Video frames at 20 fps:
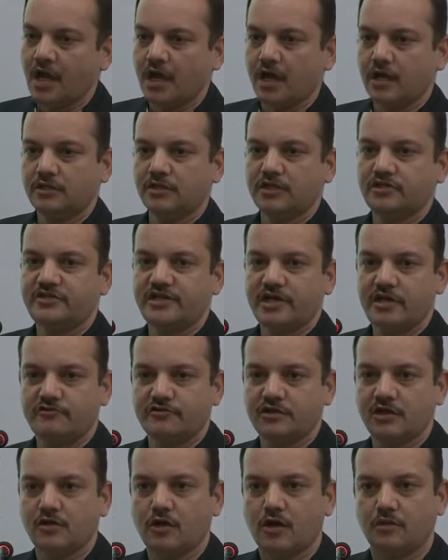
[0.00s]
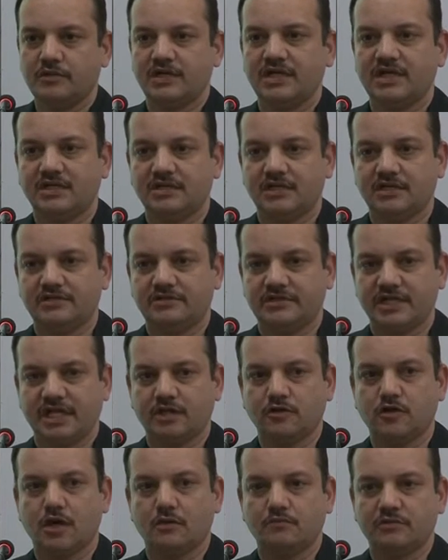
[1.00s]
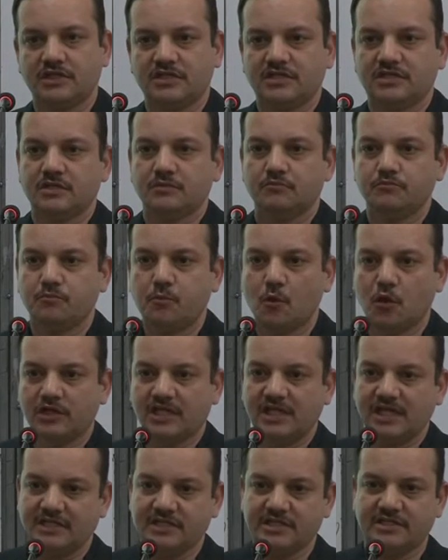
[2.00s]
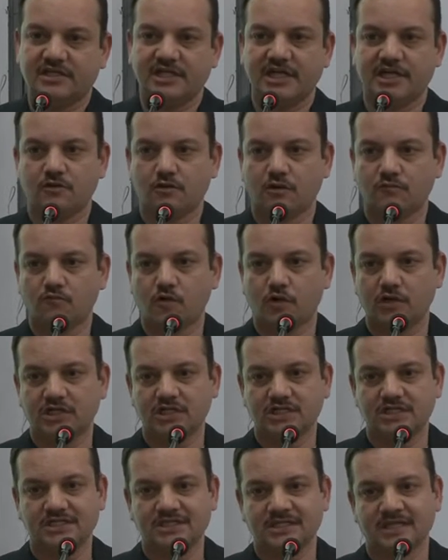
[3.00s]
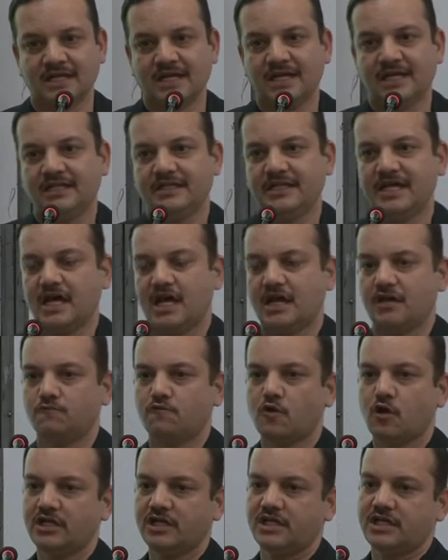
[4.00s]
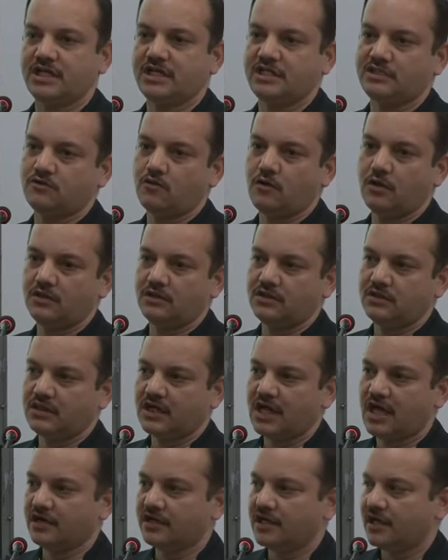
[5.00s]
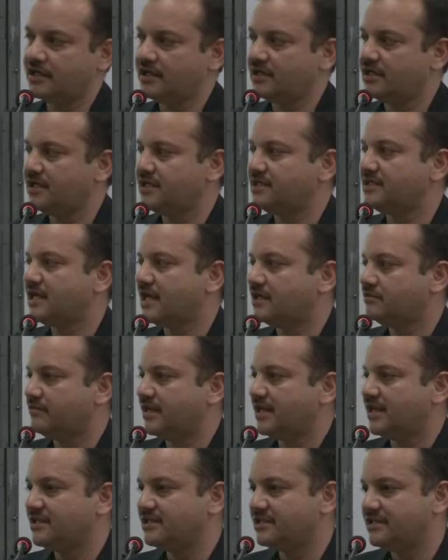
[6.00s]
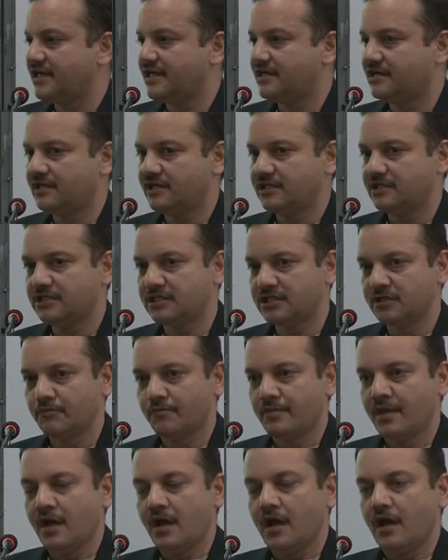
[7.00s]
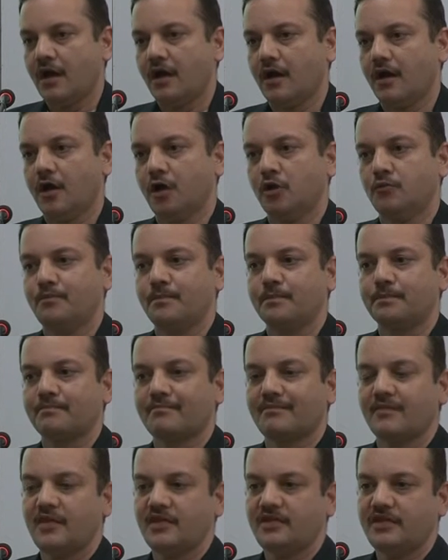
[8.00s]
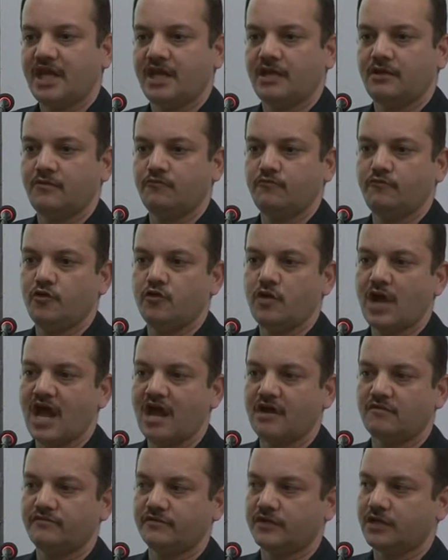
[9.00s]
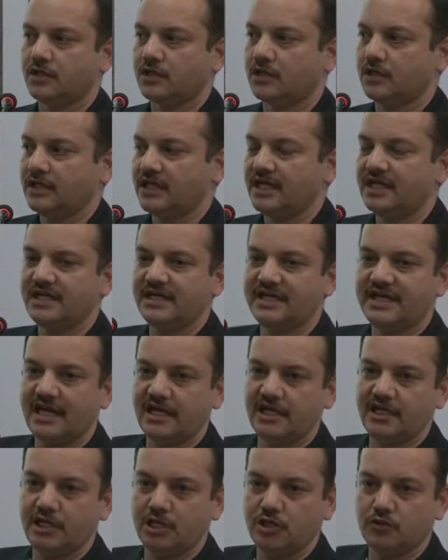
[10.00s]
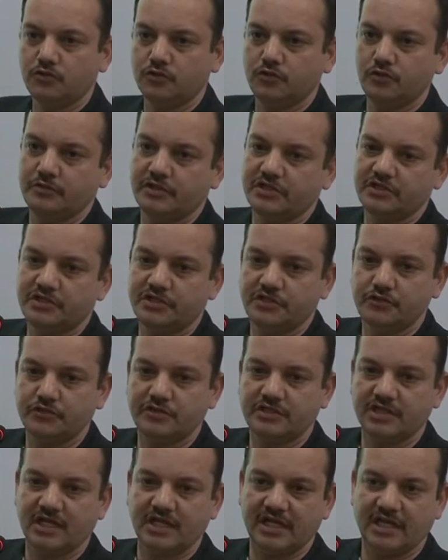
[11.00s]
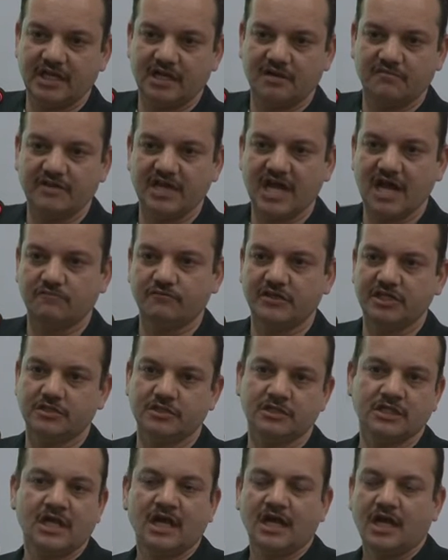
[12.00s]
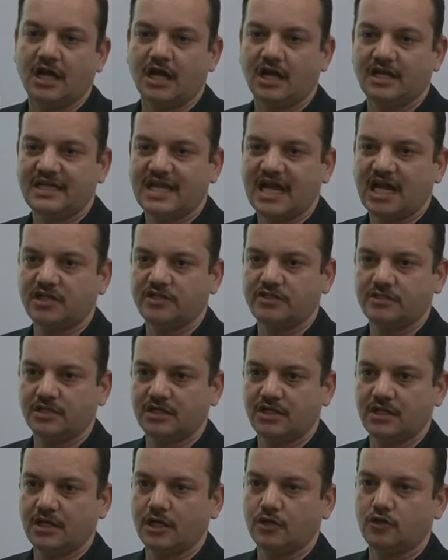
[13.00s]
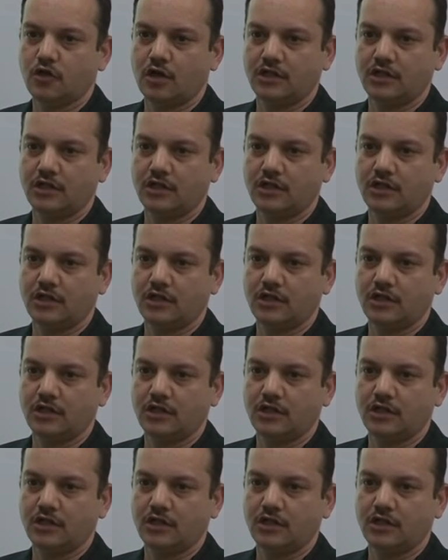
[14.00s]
The central government and the state governments both legislate on waters. Water is on concurrent list as well as state list. Then you have in Delhi, in Qutb Institutional Area, we have this national